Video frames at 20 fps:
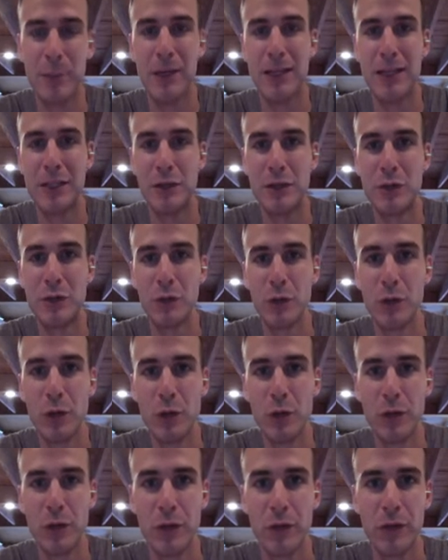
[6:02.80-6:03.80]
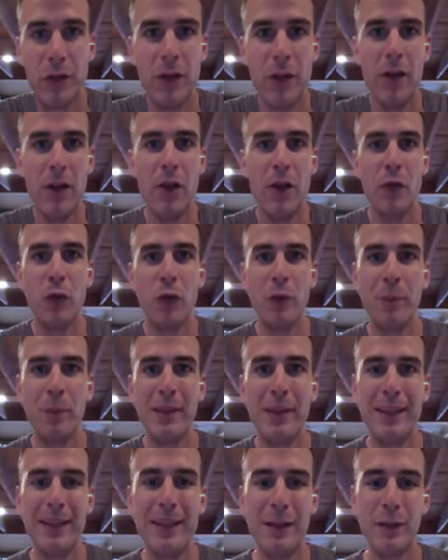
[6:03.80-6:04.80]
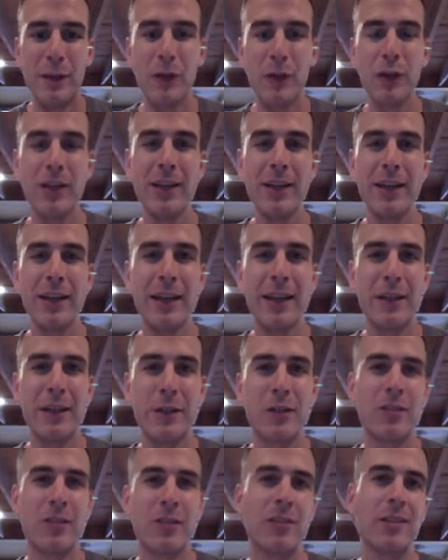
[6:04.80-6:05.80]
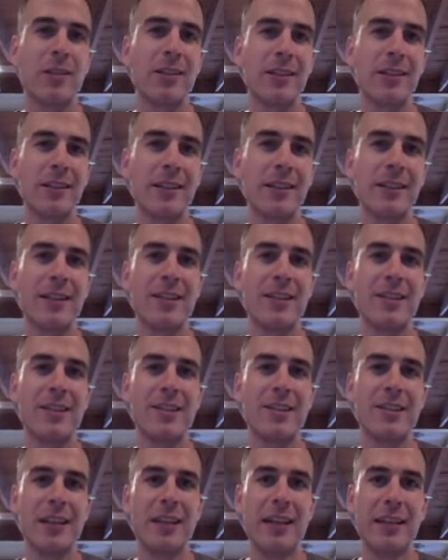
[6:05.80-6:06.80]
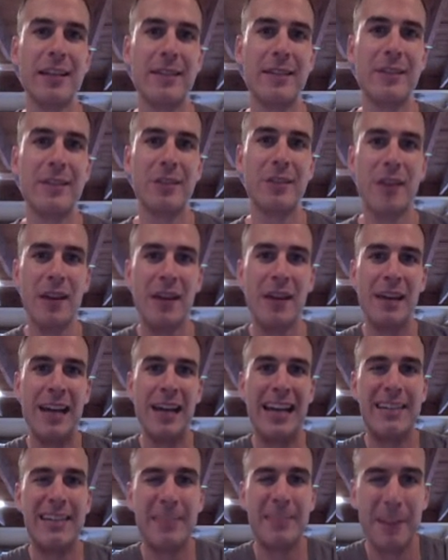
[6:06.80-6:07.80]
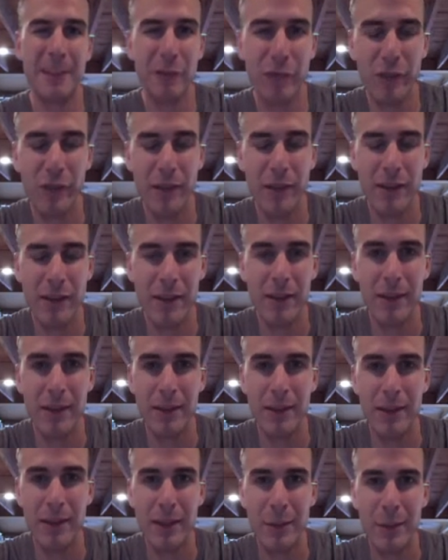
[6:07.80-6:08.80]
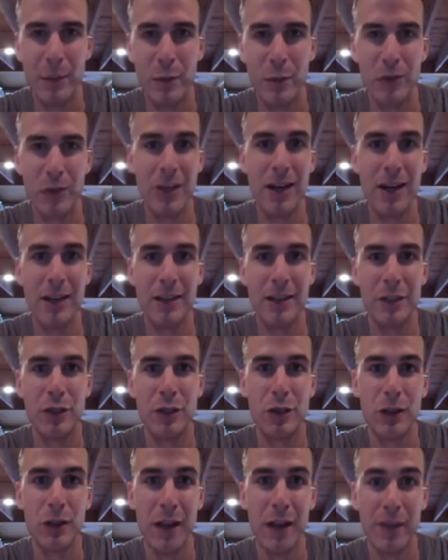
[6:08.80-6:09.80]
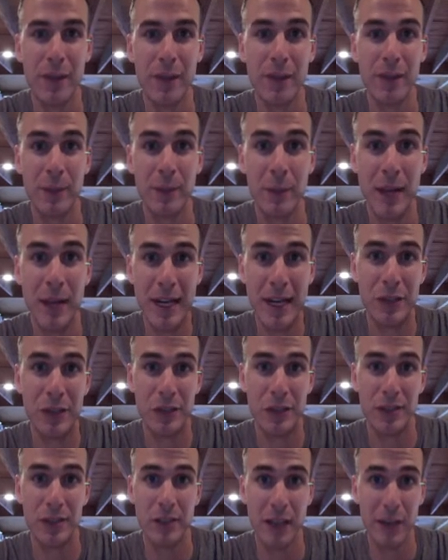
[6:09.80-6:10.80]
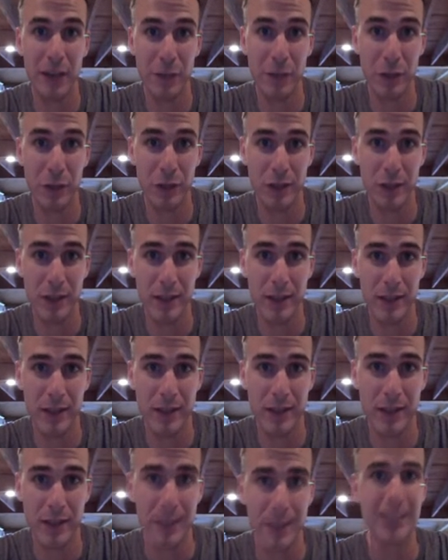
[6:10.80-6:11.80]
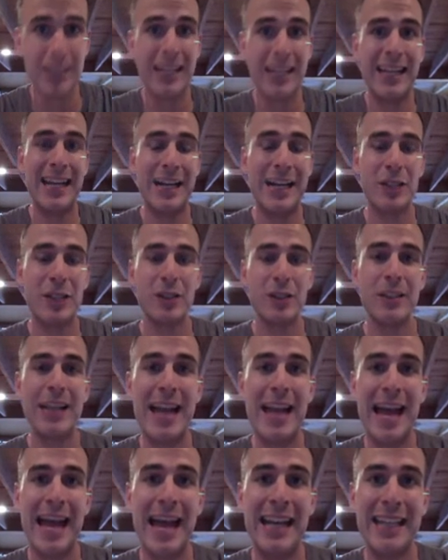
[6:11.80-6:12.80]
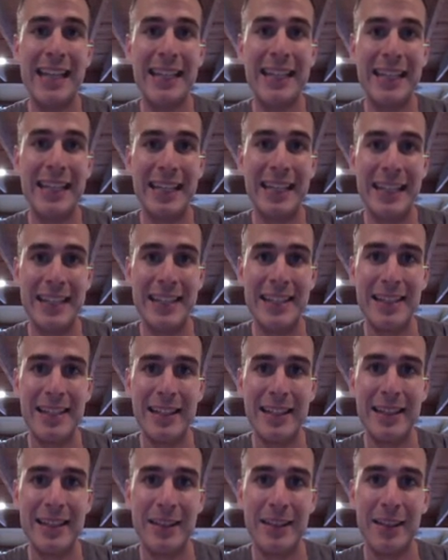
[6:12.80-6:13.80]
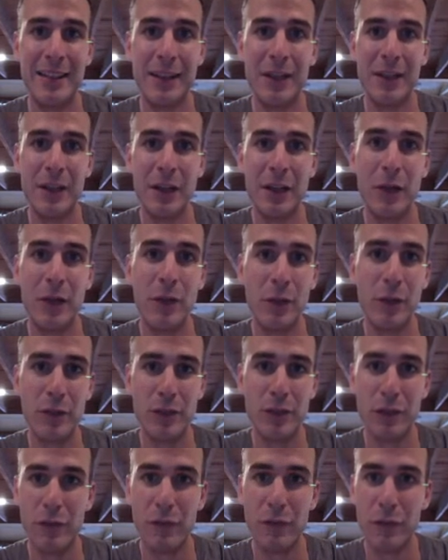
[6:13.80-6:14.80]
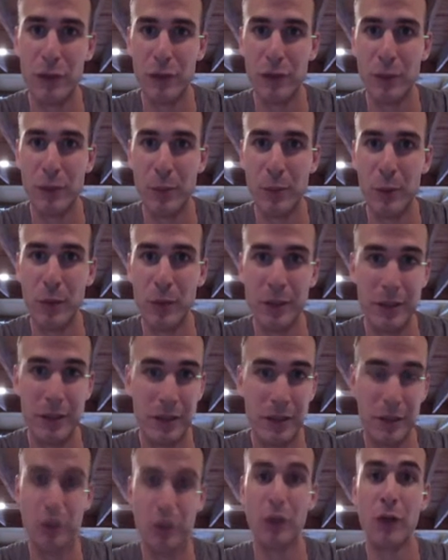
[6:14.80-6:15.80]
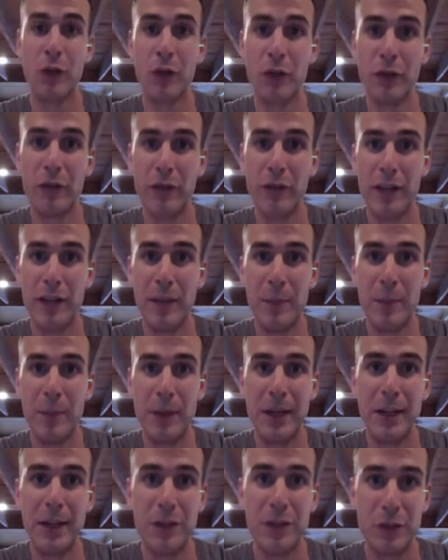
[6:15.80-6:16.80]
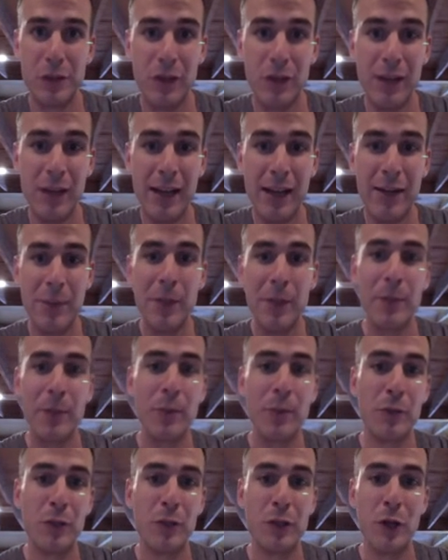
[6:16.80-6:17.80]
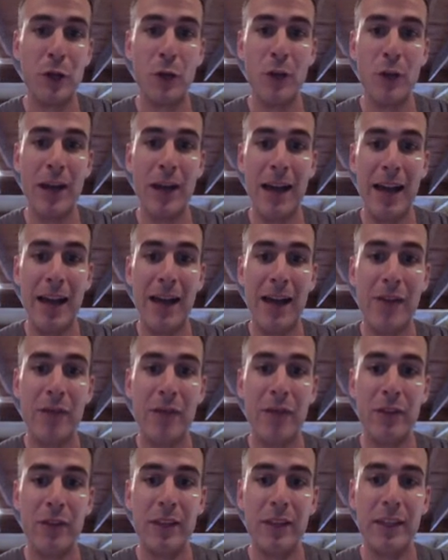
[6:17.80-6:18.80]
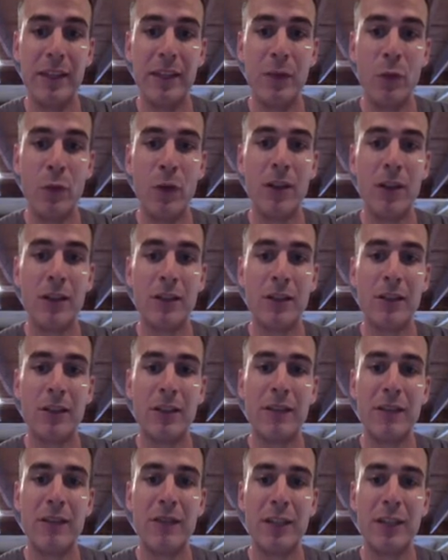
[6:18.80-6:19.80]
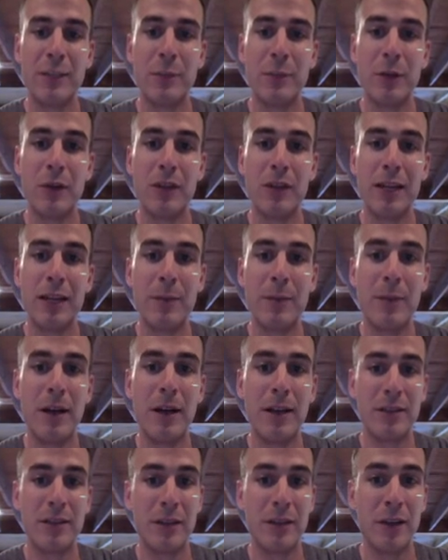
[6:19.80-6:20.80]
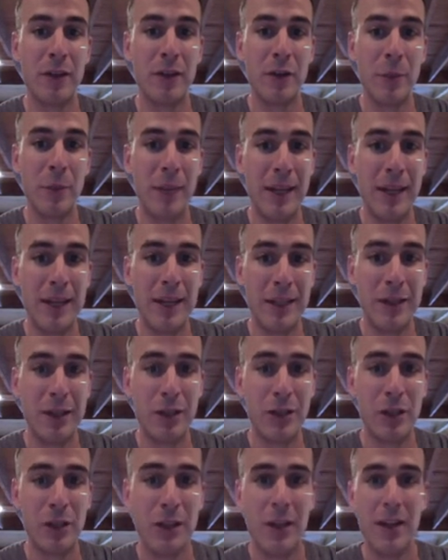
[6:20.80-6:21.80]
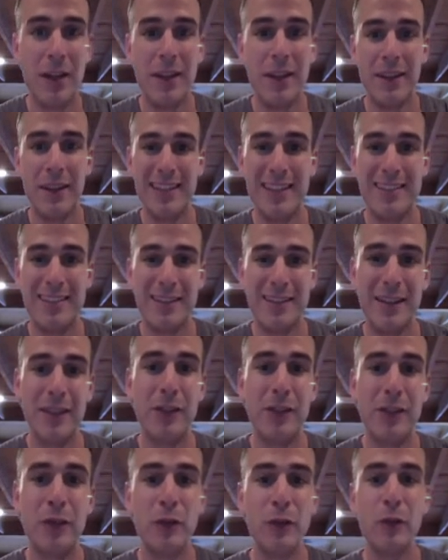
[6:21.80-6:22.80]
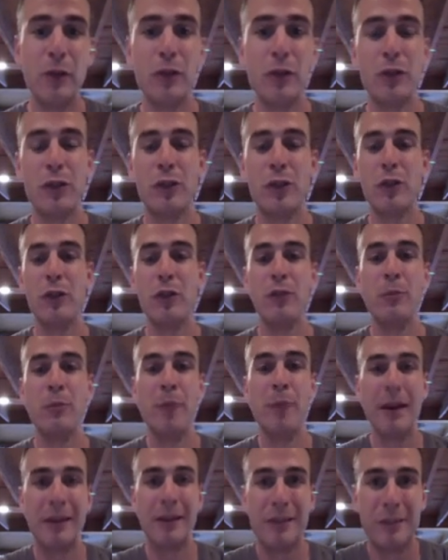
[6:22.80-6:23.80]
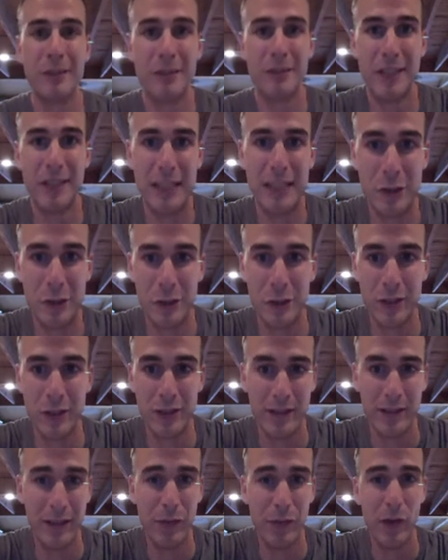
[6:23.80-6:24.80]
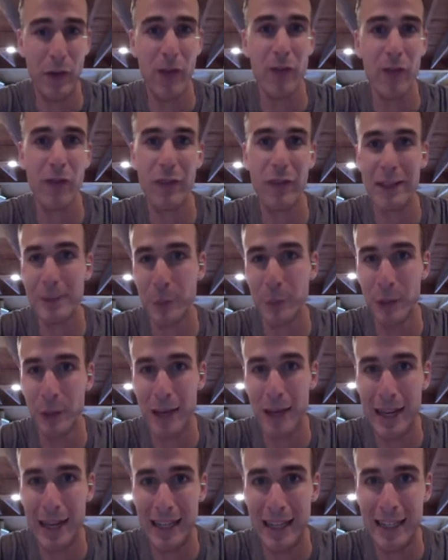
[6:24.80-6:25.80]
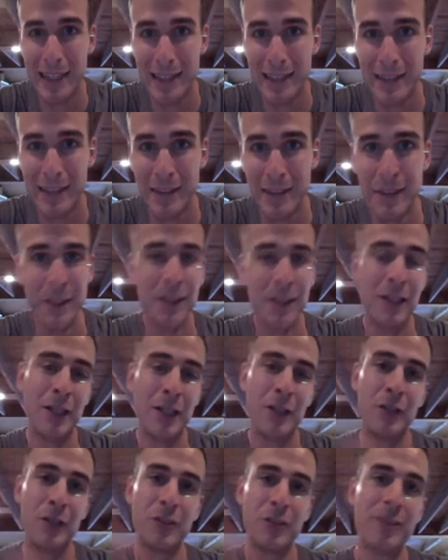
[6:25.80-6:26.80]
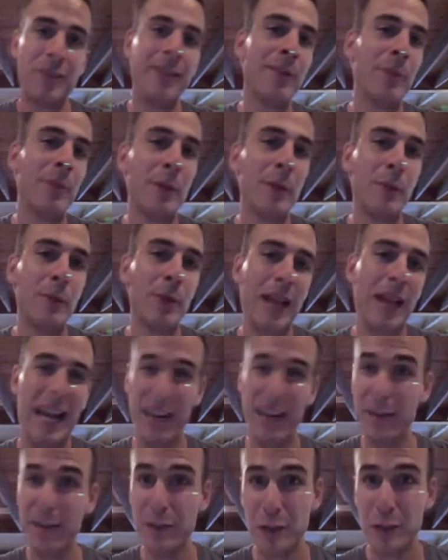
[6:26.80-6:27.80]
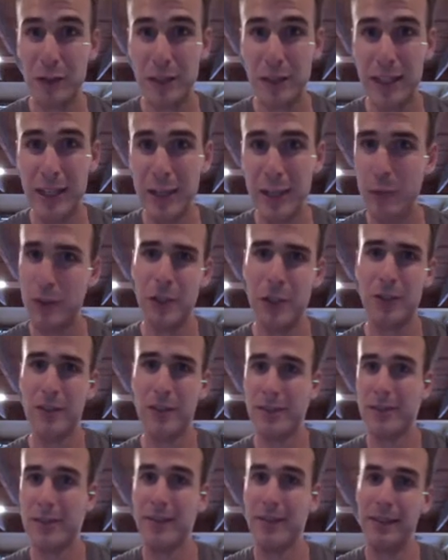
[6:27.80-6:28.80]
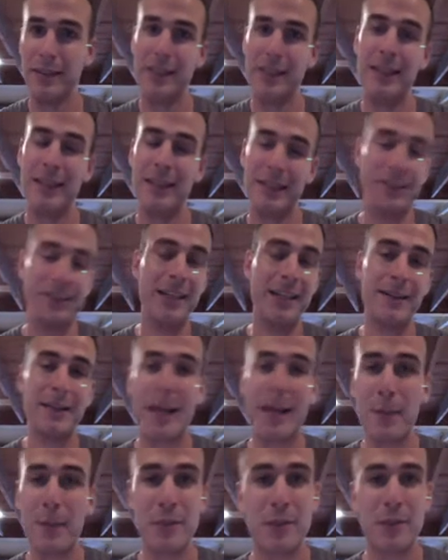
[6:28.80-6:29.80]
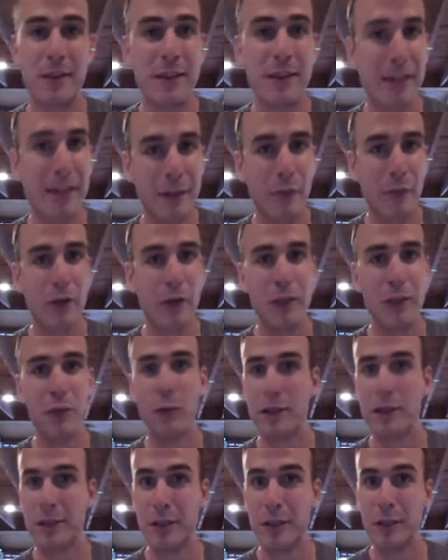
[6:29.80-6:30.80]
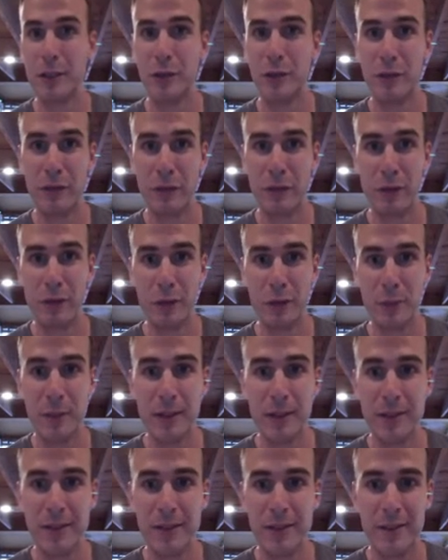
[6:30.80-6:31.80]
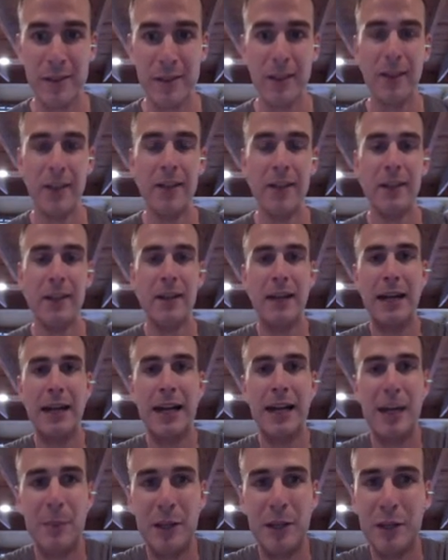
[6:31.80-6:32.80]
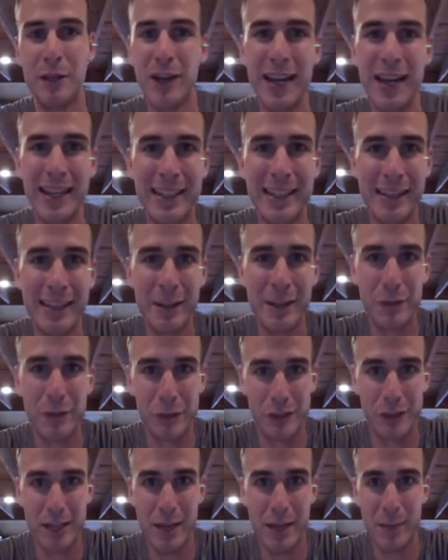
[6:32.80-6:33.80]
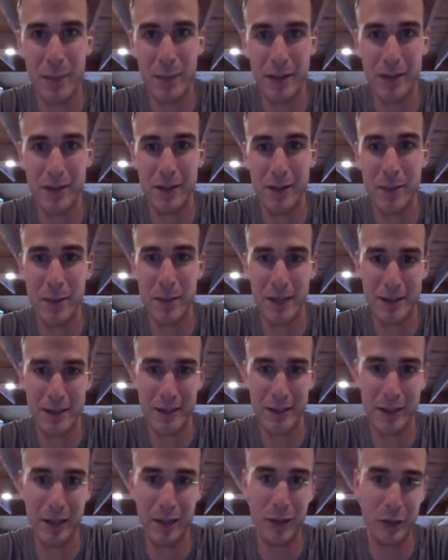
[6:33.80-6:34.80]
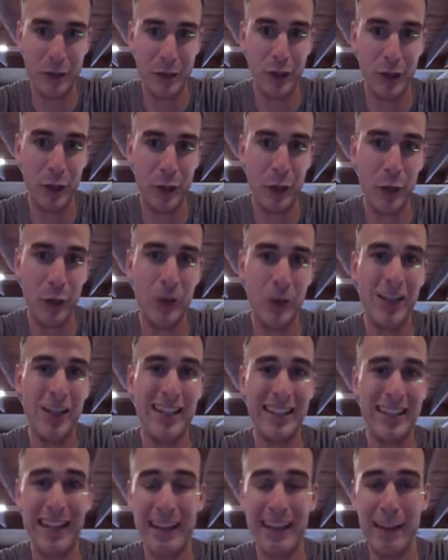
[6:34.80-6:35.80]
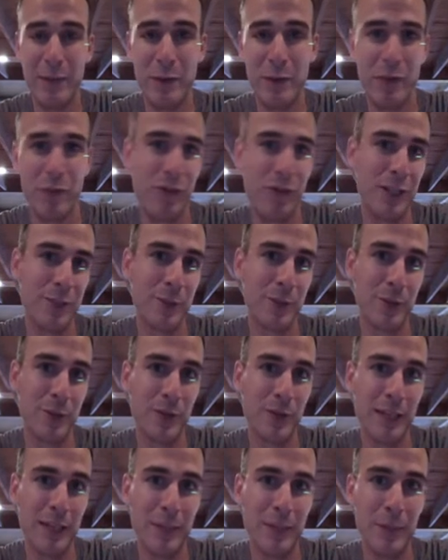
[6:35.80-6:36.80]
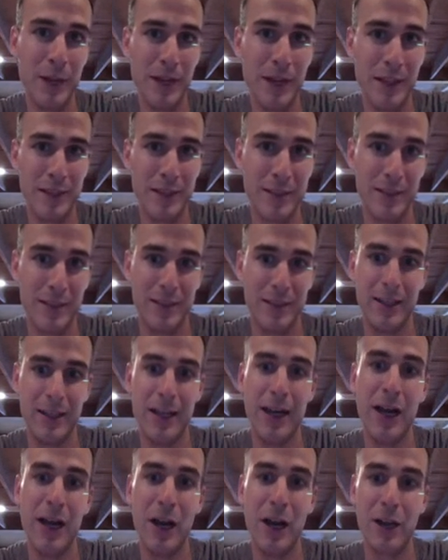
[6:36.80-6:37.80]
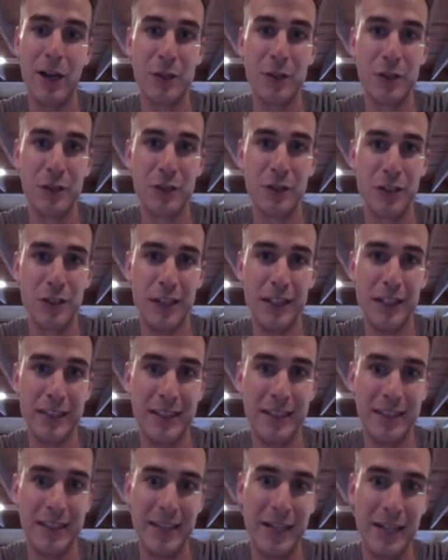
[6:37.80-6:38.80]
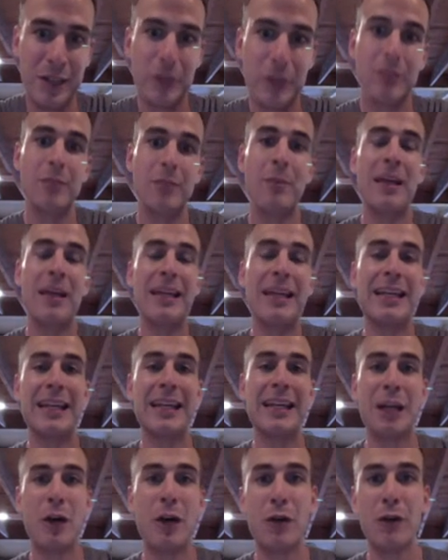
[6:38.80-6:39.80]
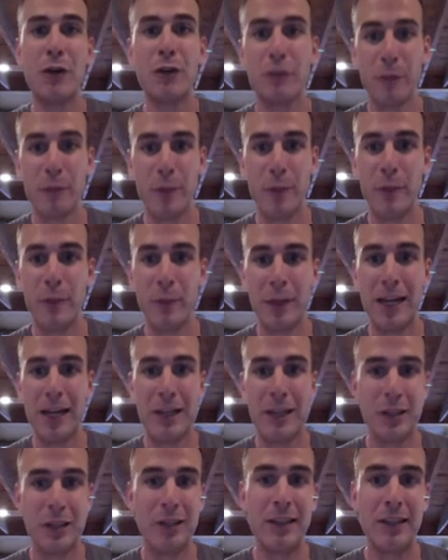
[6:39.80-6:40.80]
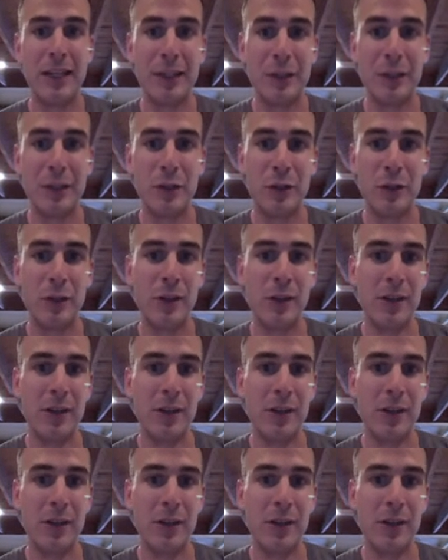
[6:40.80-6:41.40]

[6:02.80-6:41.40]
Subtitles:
page growth would be looking at your existing site, identifying the most highly trafficked pages of your site, and actually adding in those conversion points to grow your fan page. A lot of people don't have the one-click Facebook like box on their page. That's a huge barrier to entry. If you have a Facebook icon, you're sending people out of your site, which is the exact opposite thing of what you want to do in the first place. And you're adding another step into the mix there. So not having a Facebook like box on your site is actually making it harder for people to actually like you.